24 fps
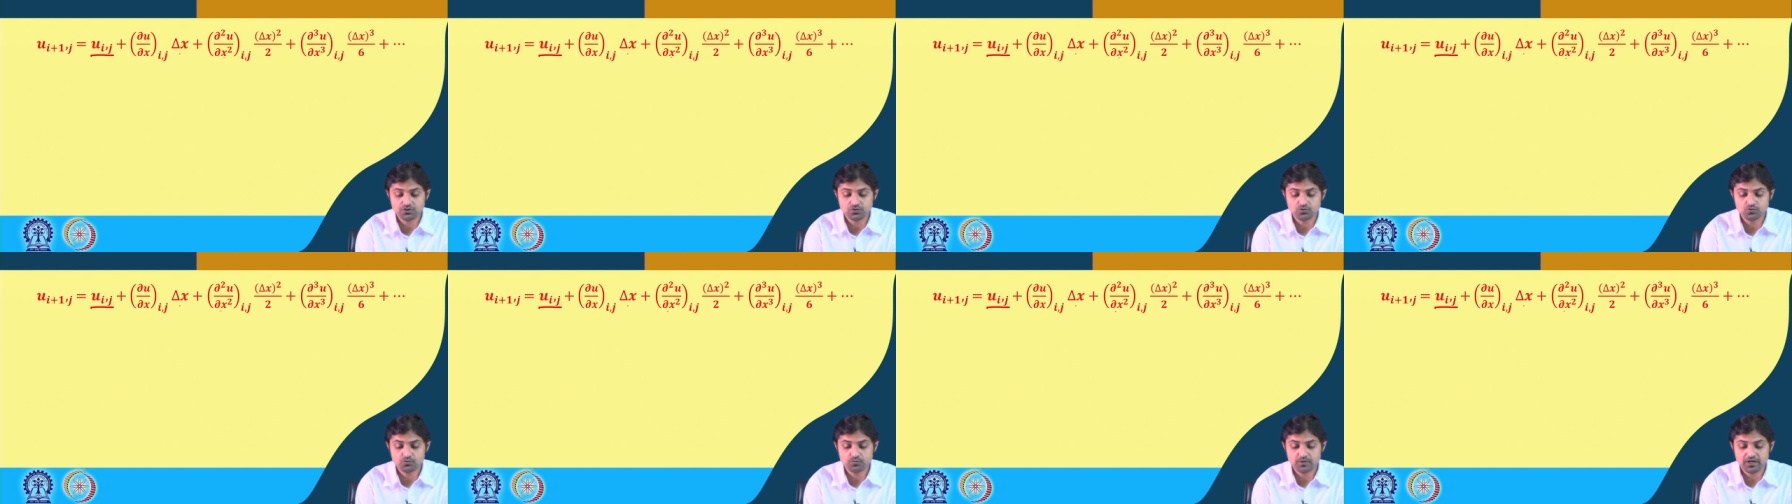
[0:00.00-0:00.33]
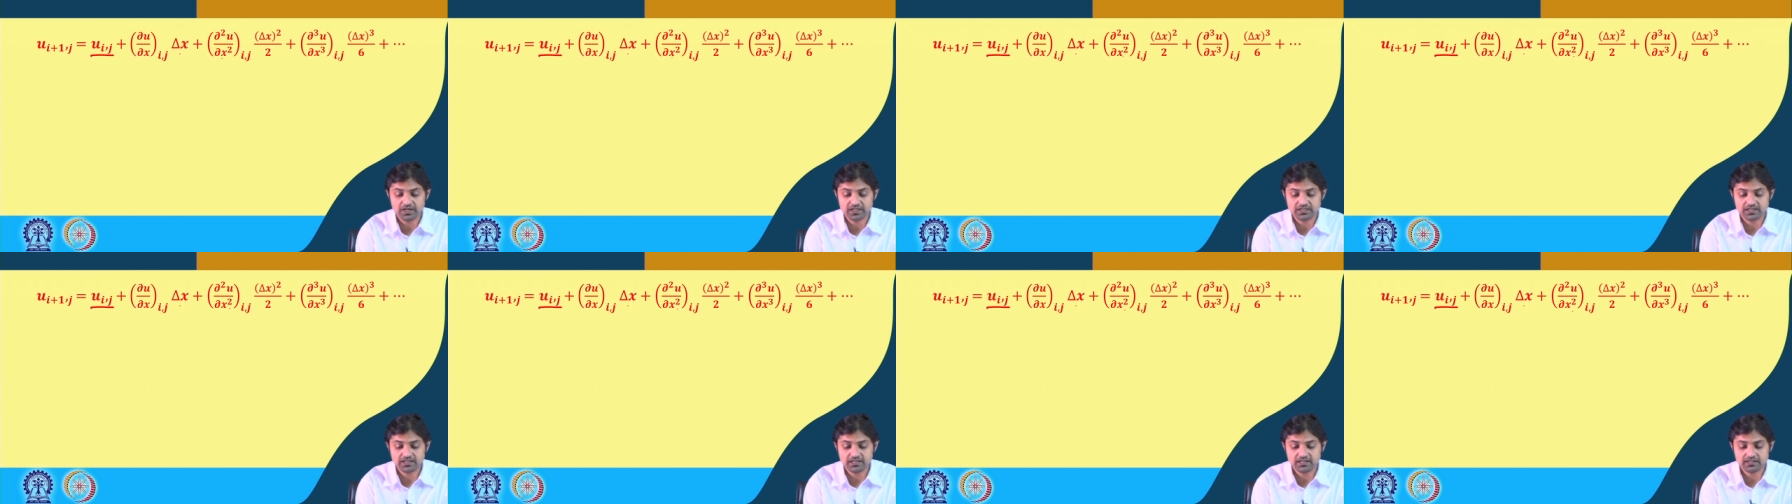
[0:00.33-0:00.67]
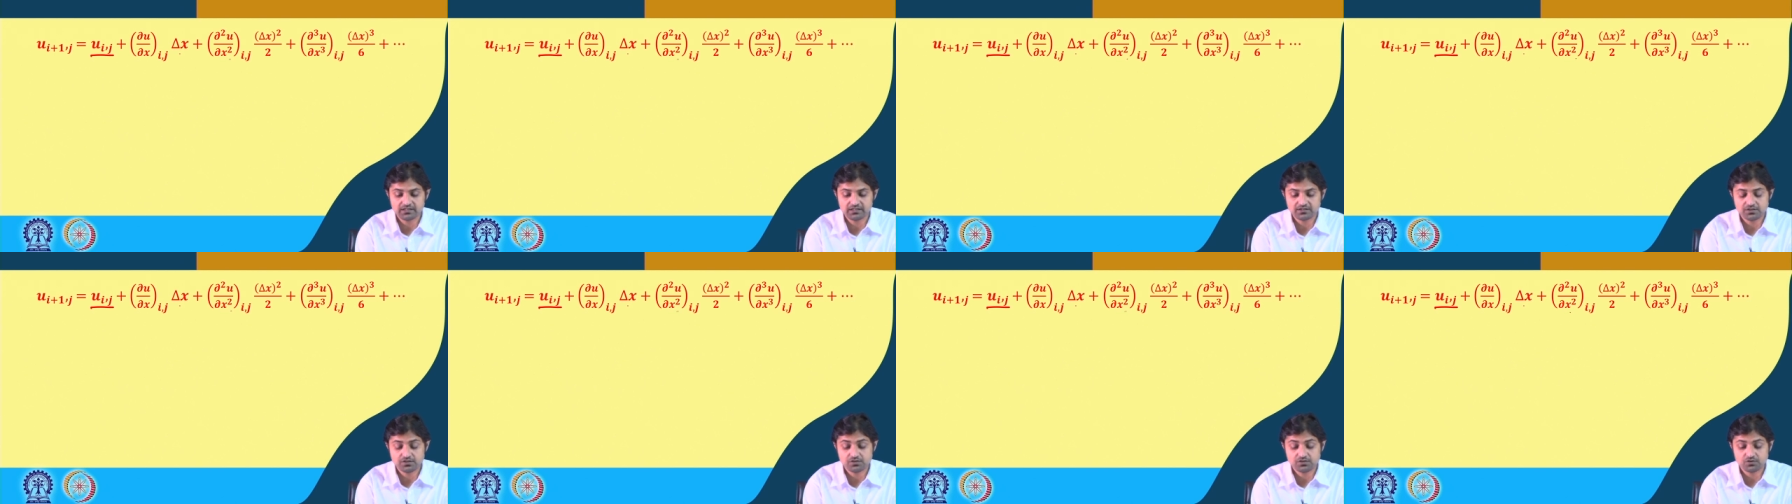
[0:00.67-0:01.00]
u by del
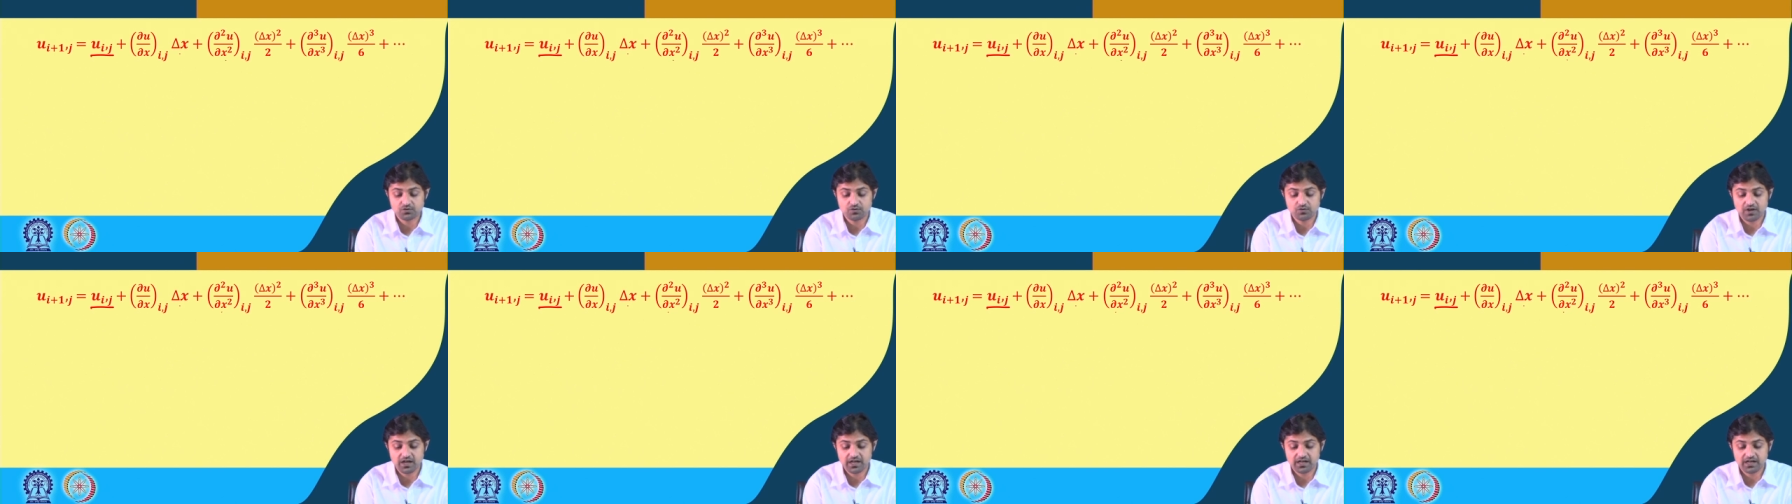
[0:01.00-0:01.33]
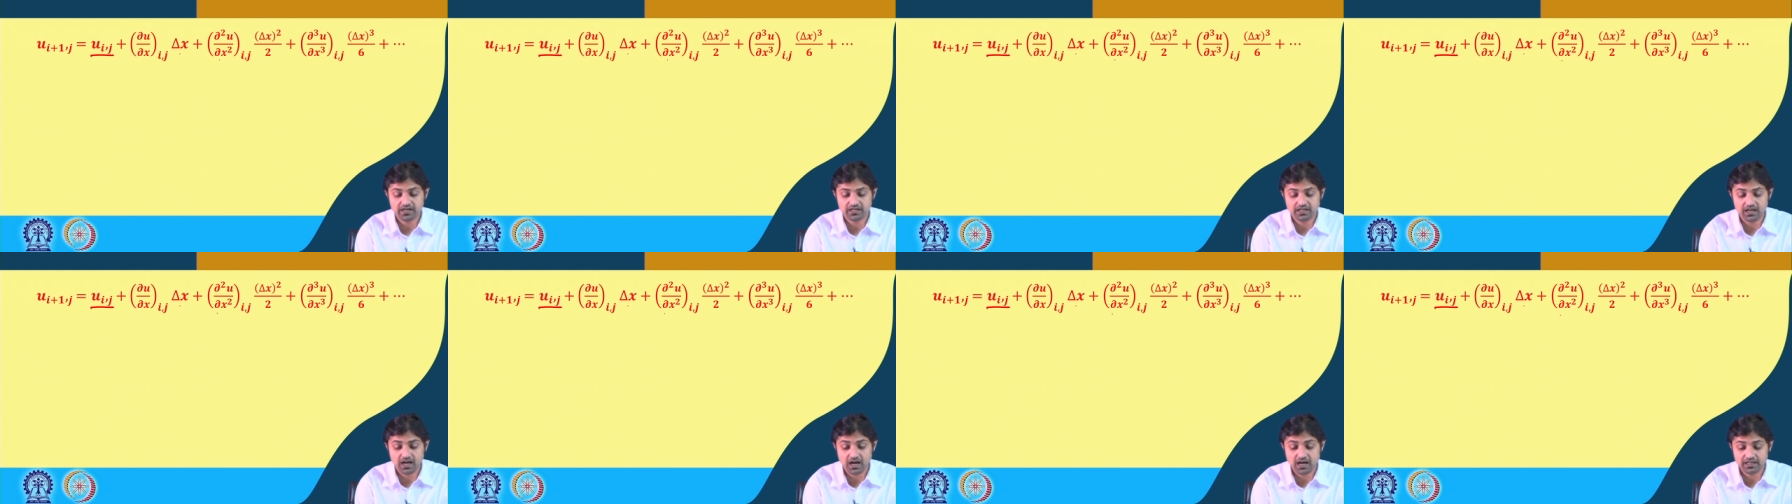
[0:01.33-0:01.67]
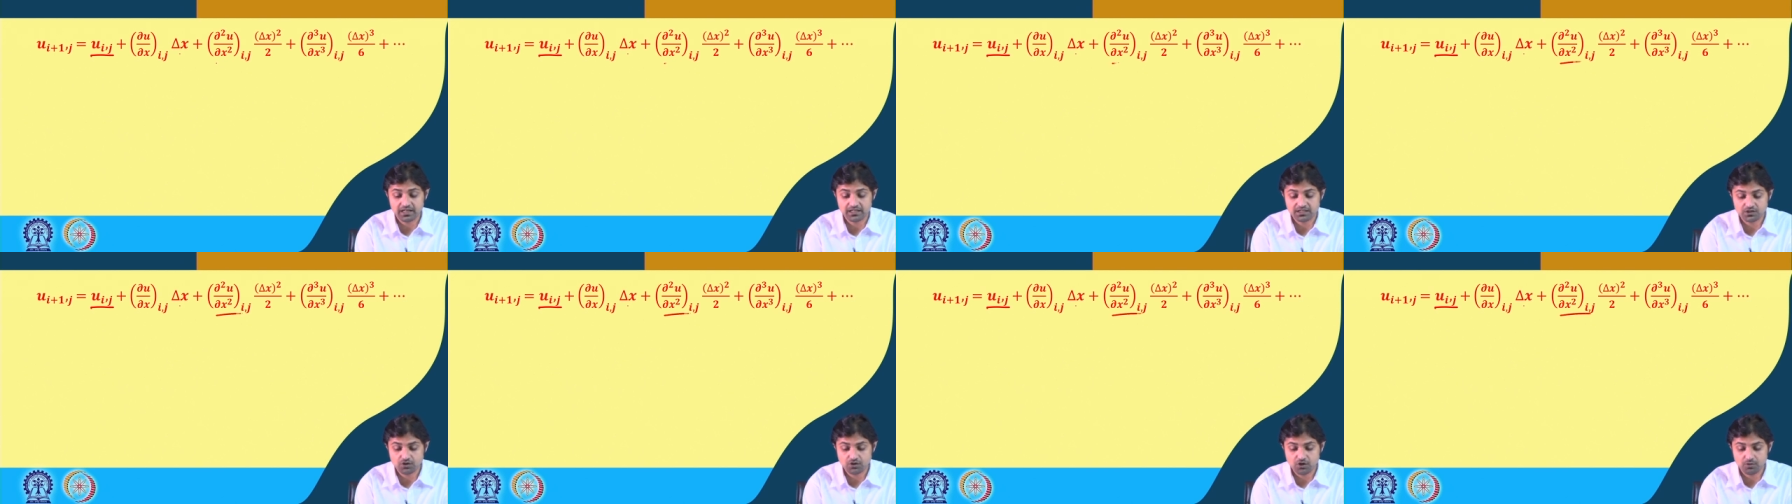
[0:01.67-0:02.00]
x square at
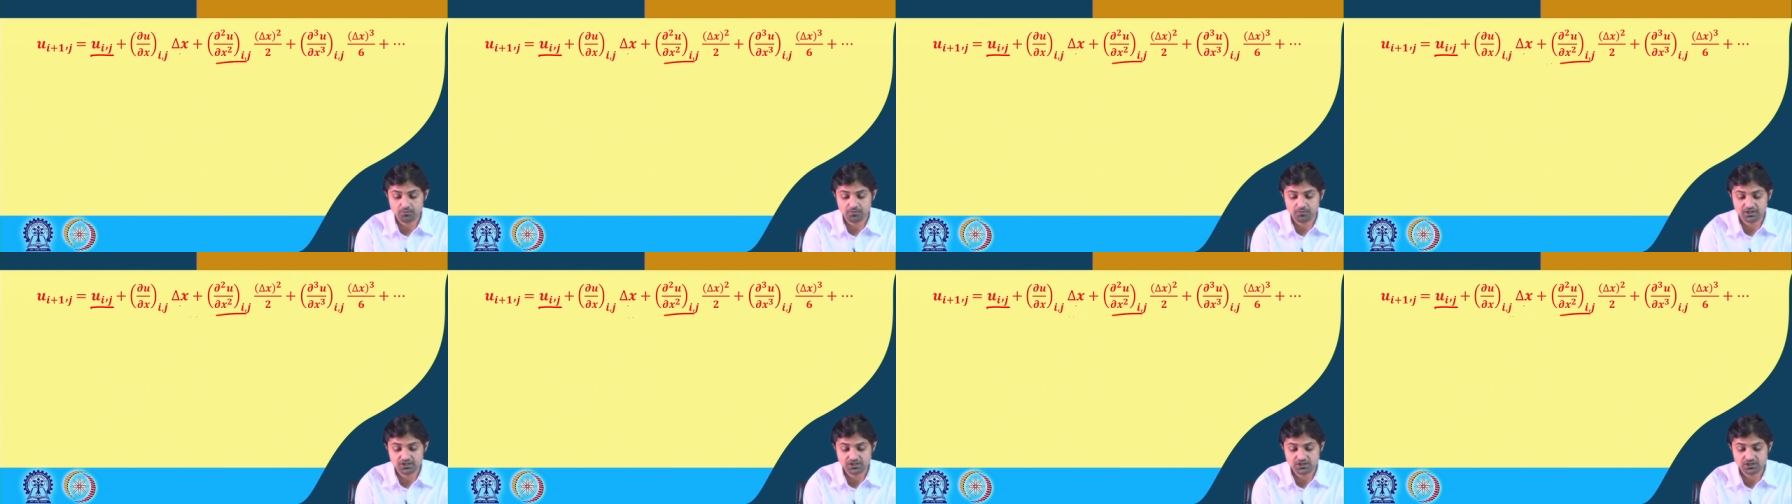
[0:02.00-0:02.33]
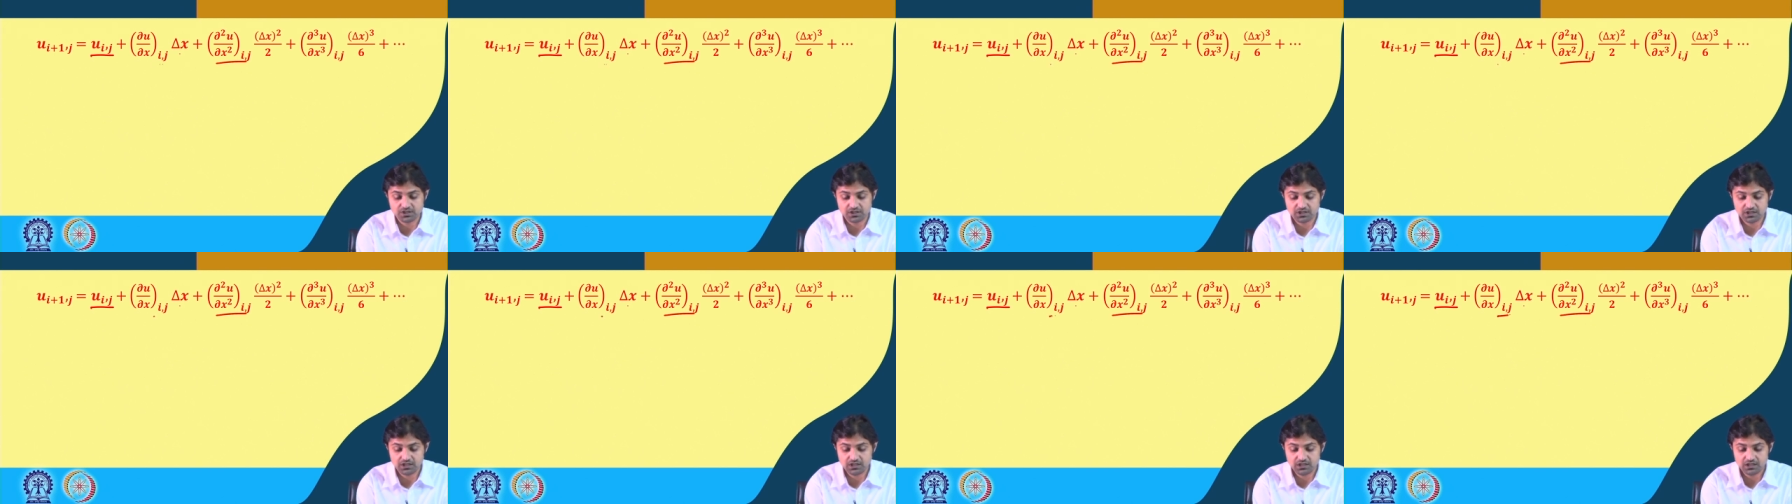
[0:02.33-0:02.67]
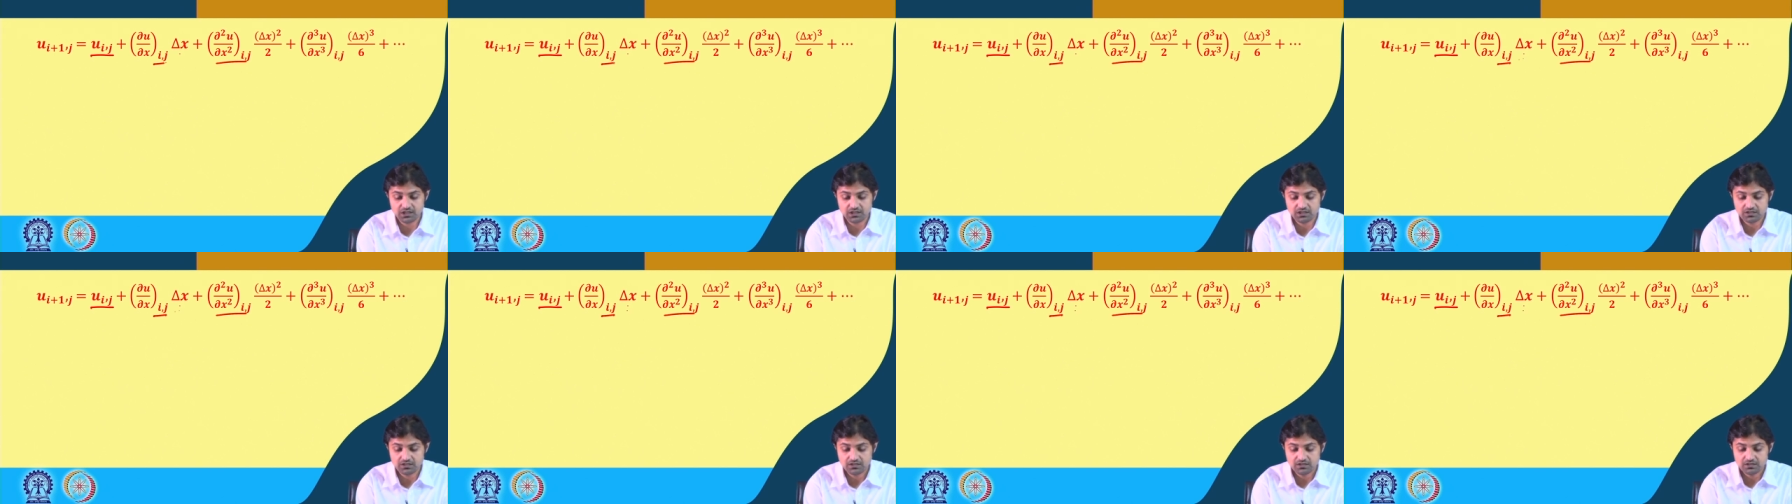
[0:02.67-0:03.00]
i comma j